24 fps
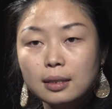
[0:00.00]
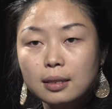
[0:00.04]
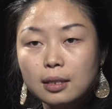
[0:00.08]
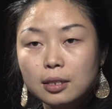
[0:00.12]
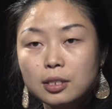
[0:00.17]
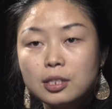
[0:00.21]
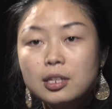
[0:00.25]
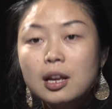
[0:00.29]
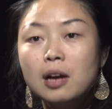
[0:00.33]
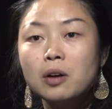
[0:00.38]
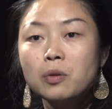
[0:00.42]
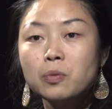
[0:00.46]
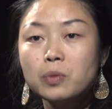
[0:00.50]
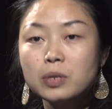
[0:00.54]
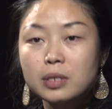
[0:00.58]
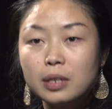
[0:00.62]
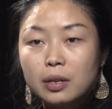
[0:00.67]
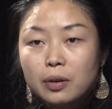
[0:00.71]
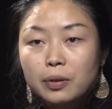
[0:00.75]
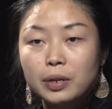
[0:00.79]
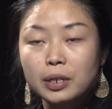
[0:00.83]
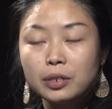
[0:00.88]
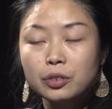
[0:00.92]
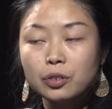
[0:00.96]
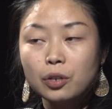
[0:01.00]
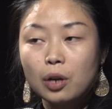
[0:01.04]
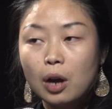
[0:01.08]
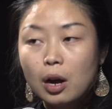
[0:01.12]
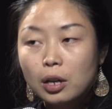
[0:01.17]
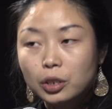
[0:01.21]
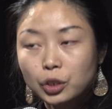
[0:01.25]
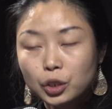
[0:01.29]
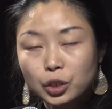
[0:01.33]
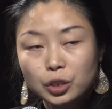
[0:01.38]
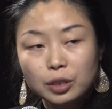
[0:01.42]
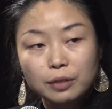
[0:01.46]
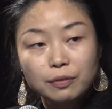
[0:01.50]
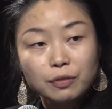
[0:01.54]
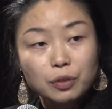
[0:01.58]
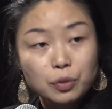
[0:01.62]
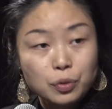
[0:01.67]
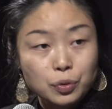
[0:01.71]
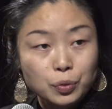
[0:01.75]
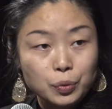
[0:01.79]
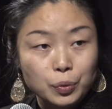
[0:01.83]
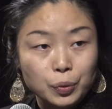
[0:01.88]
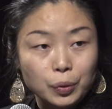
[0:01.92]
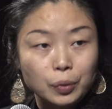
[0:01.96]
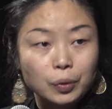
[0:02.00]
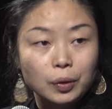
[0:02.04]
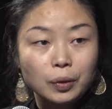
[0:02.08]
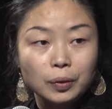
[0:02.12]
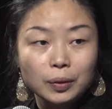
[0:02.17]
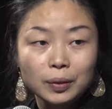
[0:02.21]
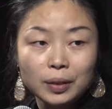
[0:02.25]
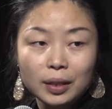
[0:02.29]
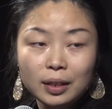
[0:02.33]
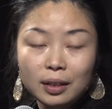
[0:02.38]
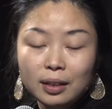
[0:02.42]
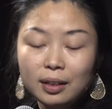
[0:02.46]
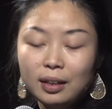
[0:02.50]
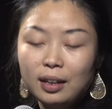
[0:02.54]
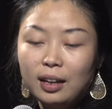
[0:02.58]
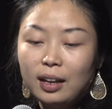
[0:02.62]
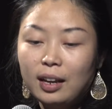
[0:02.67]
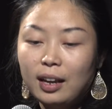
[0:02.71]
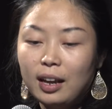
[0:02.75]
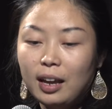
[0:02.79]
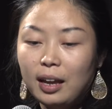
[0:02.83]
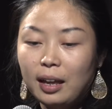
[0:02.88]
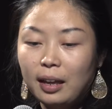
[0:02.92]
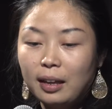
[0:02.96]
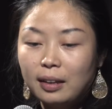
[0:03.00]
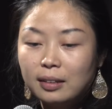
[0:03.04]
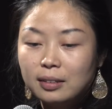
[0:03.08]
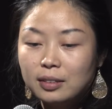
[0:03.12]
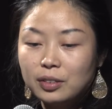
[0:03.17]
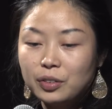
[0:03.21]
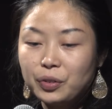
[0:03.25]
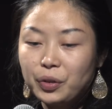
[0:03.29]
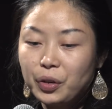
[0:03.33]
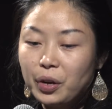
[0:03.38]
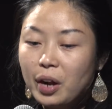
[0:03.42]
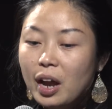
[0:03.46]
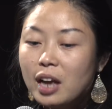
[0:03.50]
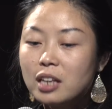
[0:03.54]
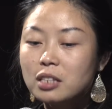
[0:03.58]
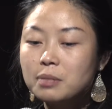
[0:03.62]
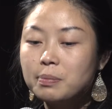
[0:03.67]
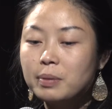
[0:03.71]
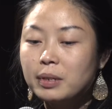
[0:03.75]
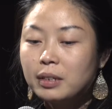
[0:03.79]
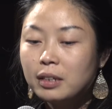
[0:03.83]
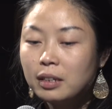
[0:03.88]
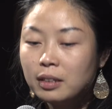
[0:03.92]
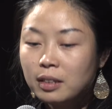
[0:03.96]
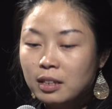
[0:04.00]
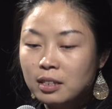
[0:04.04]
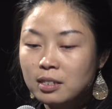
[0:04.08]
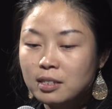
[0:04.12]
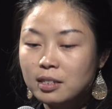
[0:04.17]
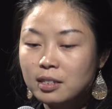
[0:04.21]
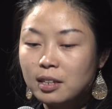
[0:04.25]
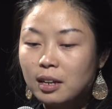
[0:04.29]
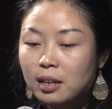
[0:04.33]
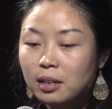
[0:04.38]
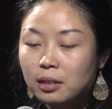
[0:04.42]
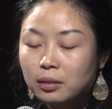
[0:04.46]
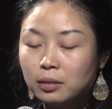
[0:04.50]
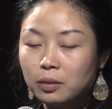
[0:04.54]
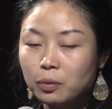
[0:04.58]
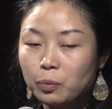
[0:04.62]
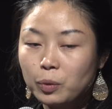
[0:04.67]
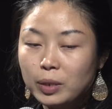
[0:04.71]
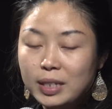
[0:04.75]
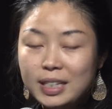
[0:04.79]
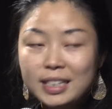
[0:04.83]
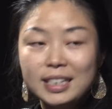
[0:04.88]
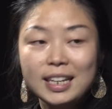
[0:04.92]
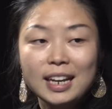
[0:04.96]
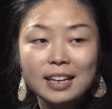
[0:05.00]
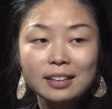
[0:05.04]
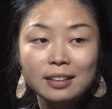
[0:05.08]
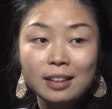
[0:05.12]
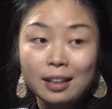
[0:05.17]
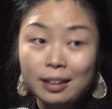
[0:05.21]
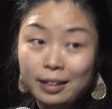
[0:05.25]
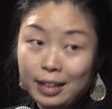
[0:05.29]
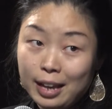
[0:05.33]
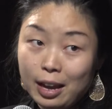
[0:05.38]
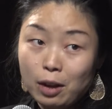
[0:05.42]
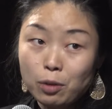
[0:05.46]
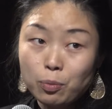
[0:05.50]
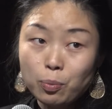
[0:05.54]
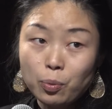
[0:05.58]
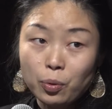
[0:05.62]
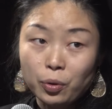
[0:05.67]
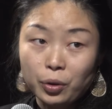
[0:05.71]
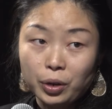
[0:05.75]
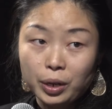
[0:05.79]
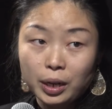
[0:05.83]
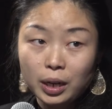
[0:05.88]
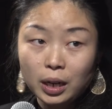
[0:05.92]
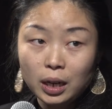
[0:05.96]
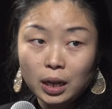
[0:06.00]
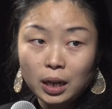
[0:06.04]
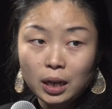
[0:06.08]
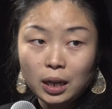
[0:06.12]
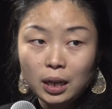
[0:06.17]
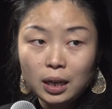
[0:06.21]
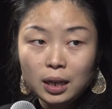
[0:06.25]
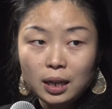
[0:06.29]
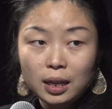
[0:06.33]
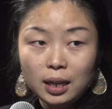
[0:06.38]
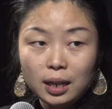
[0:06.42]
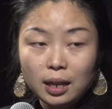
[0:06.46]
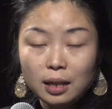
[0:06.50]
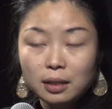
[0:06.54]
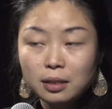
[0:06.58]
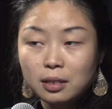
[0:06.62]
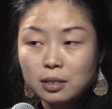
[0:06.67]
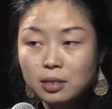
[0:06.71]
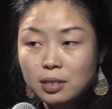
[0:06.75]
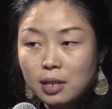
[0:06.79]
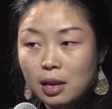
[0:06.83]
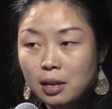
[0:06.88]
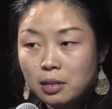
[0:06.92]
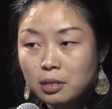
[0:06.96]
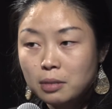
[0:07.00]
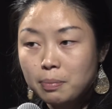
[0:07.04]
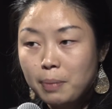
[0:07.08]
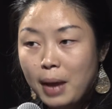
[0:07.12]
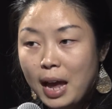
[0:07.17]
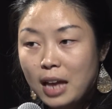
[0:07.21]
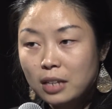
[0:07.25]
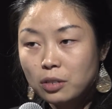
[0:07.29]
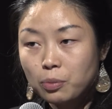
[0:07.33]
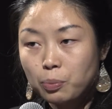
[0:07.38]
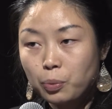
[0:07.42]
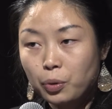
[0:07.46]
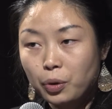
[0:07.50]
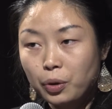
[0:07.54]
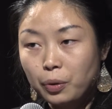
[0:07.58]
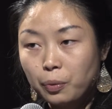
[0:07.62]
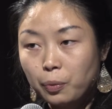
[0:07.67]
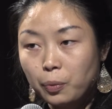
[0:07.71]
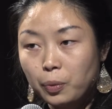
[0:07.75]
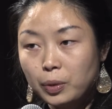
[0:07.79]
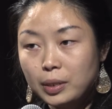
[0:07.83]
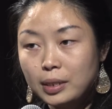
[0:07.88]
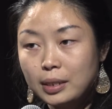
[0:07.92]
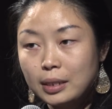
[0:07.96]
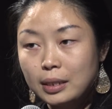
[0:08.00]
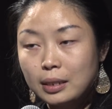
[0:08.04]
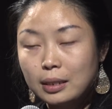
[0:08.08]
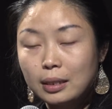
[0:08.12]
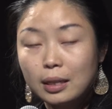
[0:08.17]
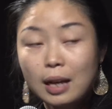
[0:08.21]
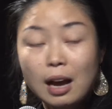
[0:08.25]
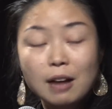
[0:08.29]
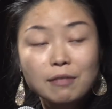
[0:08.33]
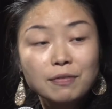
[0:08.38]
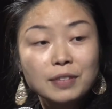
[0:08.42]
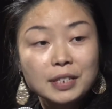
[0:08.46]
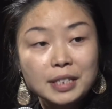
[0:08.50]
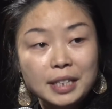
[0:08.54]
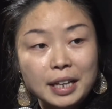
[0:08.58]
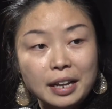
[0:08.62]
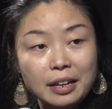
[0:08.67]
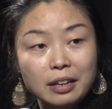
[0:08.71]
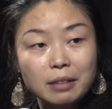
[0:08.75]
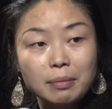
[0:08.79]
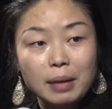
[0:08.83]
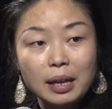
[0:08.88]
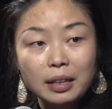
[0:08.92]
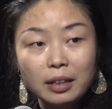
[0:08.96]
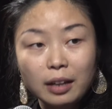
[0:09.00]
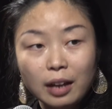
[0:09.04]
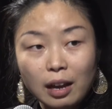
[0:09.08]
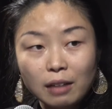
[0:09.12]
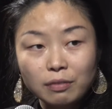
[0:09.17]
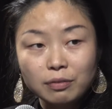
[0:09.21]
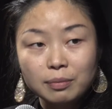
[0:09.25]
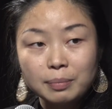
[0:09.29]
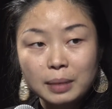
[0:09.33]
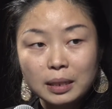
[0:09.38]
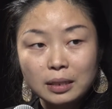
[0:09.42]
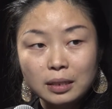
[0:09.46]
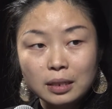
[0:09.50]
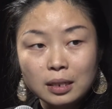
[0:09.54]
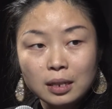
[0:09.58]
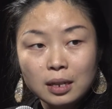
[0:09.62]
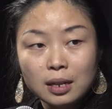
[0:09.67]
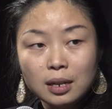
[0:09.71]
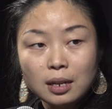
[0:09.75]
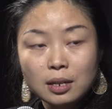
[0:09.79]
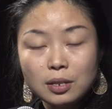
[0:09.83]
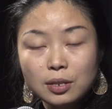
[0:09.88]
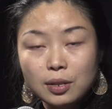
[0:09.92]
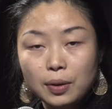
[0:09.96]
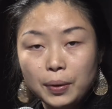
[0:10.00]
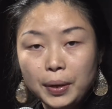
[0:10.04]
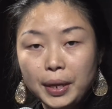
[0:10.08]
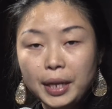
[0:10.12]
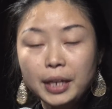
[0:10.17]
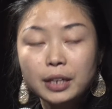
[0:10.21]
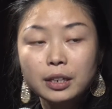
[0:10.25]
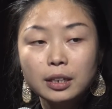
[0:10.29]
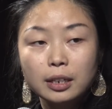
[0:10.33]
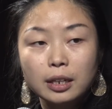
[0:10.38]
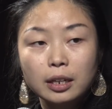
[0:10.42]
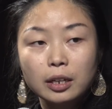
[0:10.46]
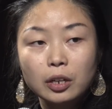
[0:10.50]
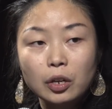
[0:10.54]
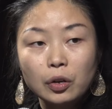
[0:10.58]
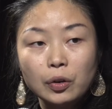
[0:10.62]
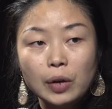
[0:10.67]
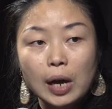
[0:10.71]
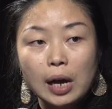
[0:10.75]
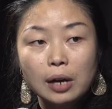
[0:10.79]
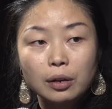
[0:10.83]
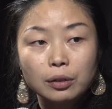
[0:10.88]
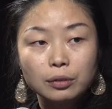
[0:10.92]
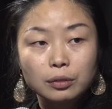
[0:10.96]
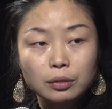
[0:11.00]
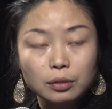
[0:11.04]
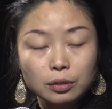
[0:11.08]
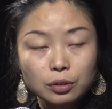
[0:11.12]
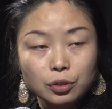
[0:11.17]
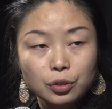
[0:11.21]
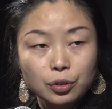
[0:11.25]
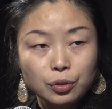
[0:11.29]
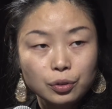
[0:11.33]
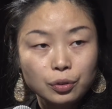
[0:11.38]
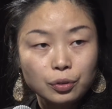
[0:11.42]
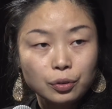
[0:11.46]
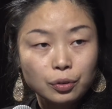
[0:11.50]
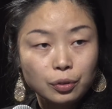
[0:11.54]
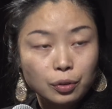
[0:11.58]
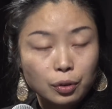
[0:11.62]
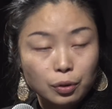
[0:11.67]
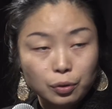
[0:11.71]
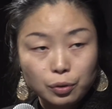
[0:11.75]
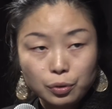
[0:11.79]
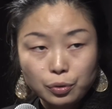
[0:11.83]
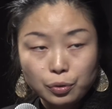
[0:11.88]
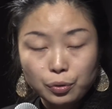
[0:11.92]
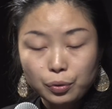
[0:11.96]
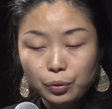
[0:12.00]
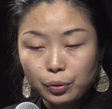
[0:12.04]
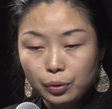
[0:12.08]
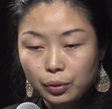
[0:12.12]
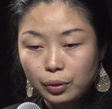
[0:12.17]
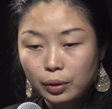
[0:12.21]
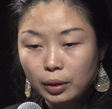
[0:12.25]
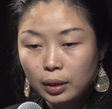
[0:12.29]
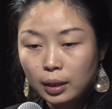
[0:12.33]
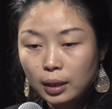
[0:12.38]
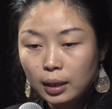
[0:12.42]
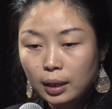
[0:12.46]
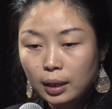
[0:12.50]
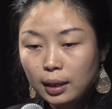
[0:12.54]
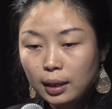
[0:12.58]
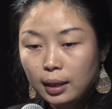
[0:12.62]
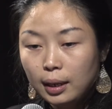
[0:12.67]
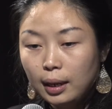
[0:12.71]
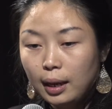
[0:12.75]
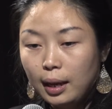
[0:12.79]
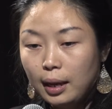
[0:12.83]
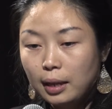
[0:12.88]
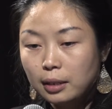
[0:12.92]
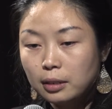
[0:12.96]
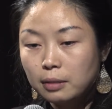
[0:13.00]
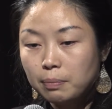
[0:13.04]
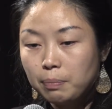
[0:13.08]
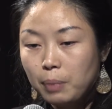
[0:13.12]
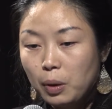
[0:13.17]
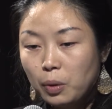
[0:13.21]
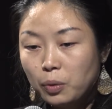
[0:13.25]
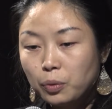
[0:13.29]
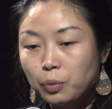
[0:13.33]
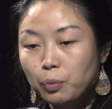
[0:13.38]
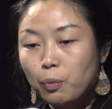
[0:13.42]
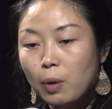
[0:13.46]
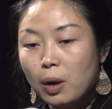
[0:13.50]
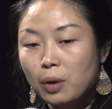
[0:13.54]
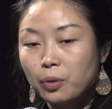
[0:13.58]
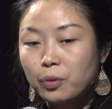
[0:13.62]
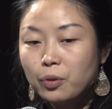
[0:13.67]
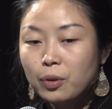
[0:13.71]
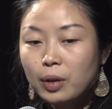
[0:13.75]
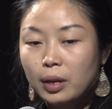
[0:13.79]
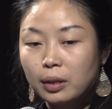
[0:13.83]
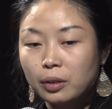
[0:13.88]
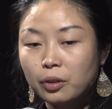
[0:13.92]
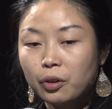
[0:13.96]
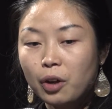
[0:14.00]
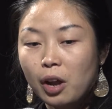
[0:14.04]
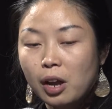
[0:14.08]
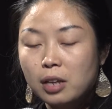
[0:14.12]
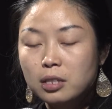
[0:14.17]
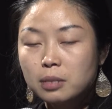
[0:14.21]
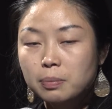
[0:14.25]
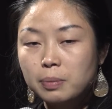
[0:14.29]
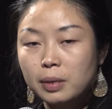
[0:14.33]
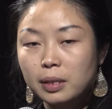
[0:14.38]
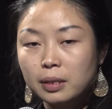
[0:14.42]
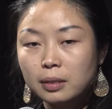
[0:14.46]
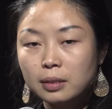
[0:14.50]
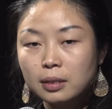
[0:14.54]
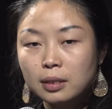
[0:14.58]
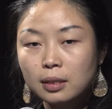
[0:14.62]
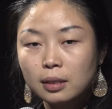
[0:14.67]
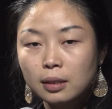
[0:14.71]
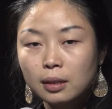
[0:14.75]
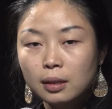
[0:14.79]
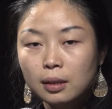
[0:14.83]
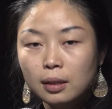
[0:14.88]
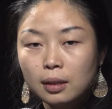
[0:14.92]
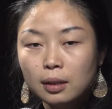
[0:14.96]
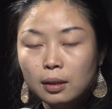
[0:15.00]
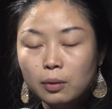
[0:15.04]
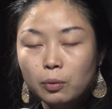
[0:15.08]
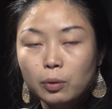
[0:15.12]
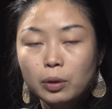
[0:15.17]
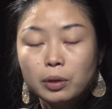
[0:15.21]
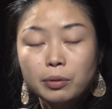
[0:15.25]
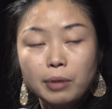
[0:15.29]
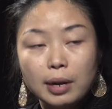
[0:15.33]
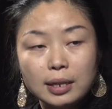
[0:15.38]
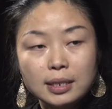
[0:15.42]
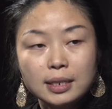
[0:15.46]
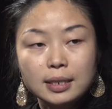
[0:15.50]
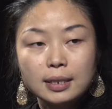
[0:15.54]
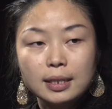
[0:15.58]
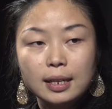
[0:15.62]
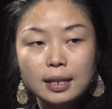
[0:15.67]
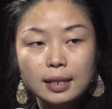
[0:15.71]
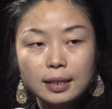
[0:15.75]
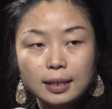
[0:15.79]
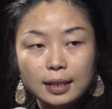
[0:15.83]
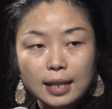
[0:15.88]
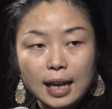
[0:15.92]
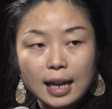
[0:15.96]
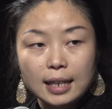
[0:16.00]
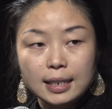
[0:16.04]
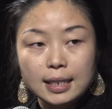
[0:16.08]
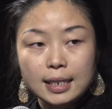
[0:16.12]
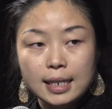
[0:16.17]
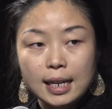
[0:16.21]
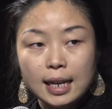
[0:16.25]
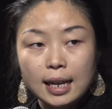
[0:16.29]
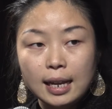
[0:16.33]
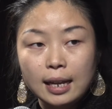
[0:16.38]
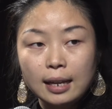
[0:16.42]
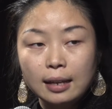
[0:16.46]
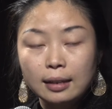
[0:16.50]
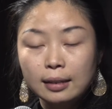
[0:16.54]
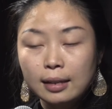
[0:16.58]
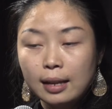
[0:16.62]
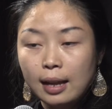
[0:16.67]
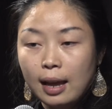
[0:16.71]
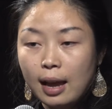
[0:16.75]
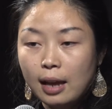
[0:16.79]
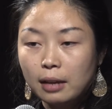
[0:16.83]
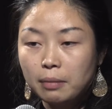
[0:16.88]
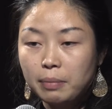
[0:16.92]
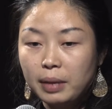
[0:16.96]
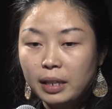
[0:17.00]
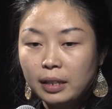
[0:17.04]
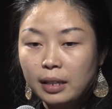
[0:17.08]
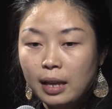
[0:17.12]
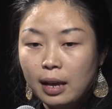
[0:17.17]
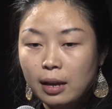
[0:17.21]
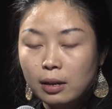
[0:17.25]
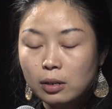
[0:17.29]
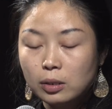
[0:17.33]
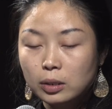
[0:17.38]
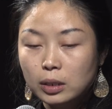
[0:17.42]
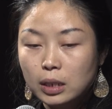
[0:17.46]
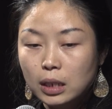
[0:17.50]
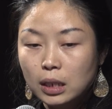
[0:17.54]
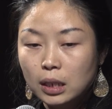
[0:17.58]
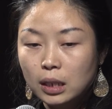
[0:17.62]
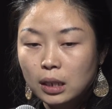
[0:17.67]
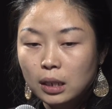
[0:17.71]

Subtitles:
the son was going to Austria for school, and her husband and the son were detained at the airport. And the son's passport was confiscated by the government, so he couldn't go out to go to school. And both Wang Yu and her husband were arrested that day, and they had been held